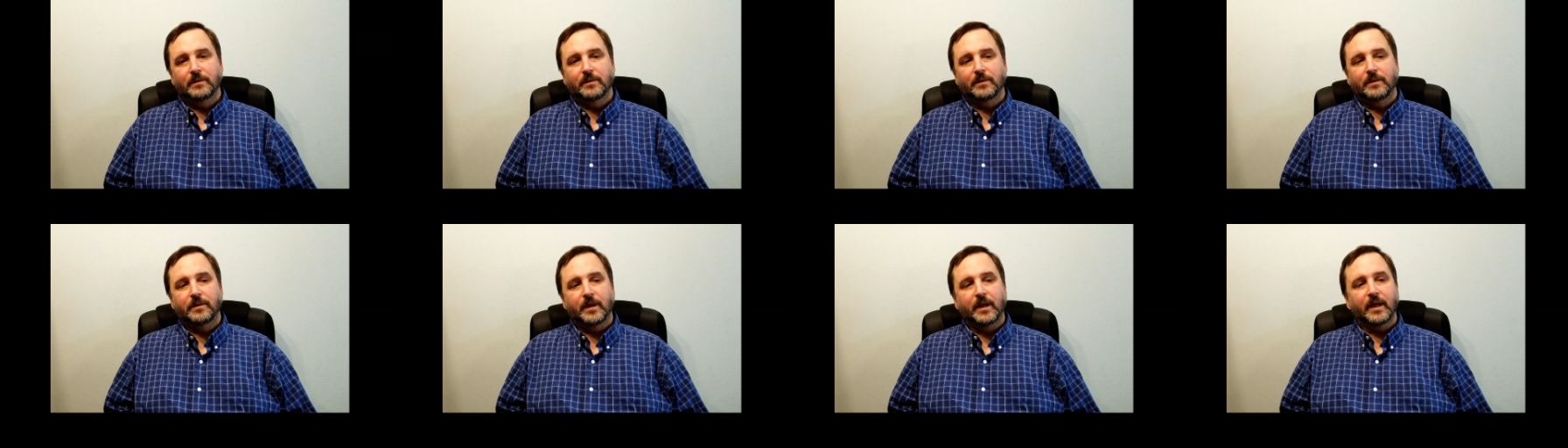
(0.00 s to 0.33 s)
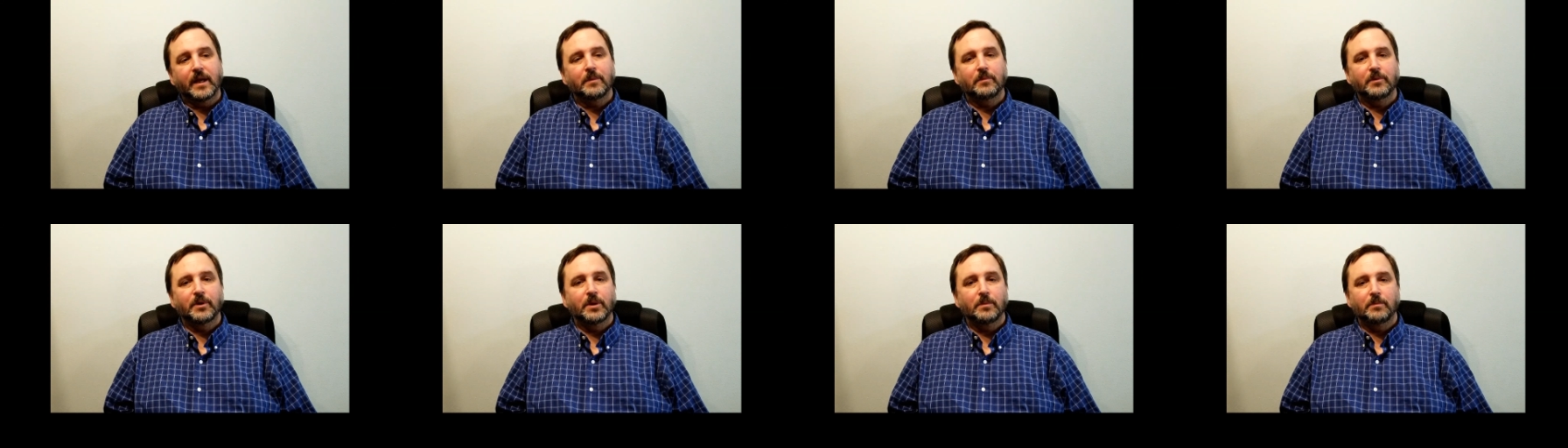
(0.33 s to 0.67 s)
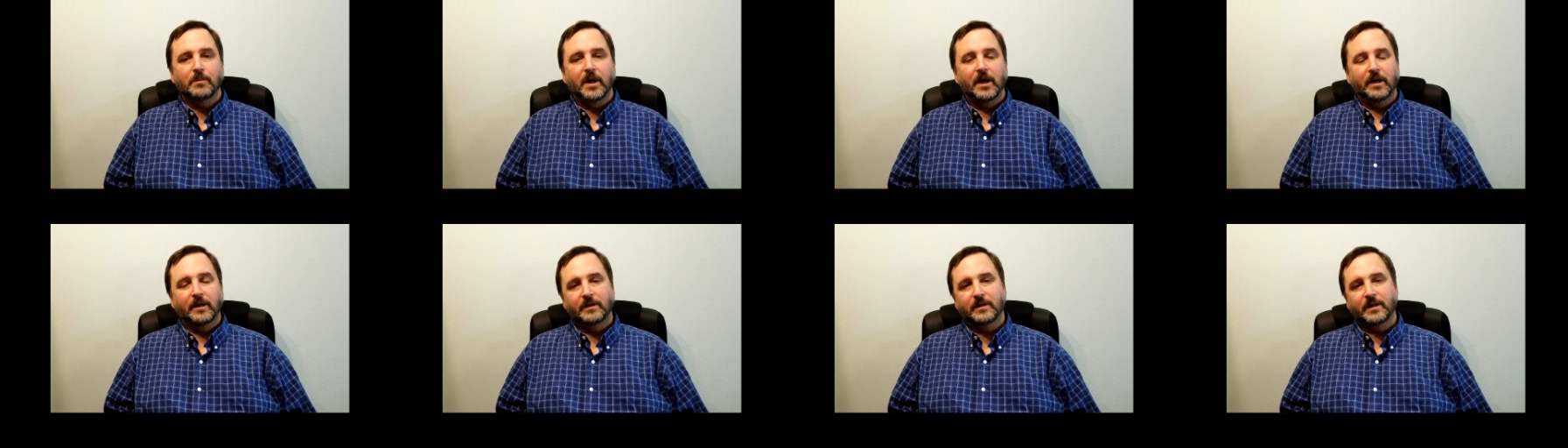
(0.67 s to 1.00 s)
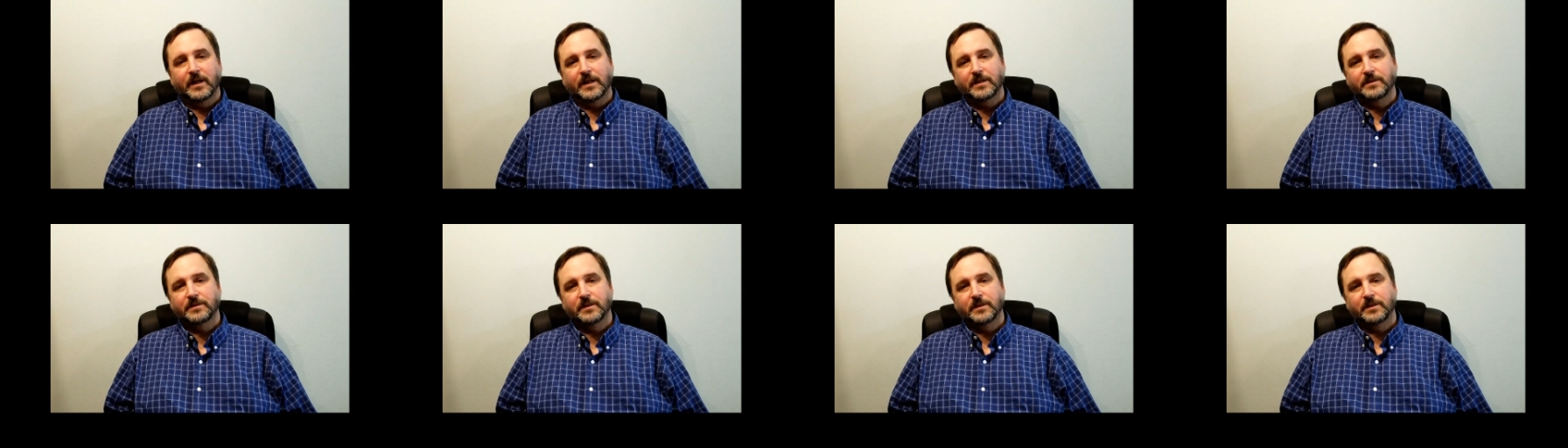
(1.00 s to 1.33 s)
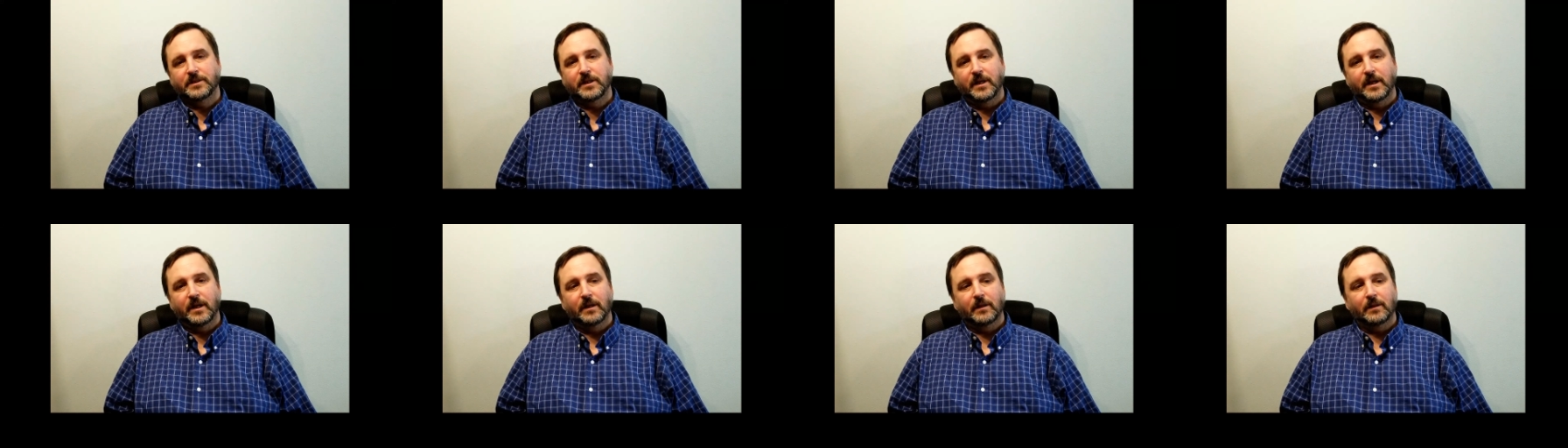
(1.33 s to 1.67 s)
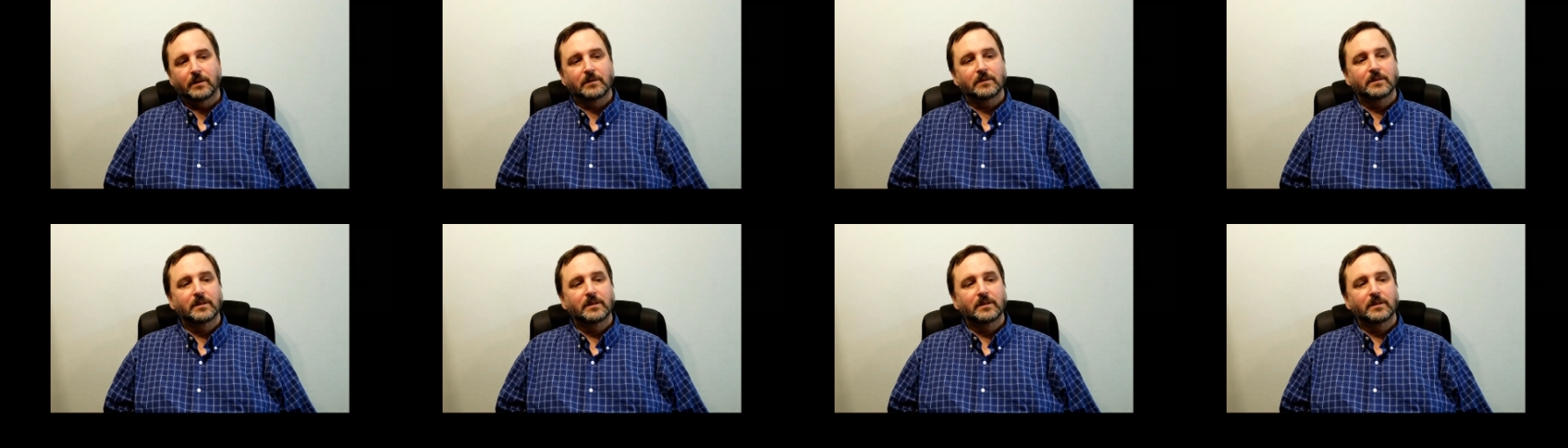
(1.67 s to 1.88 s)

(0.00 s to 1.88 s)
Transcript: think I'm going to monetize the channel,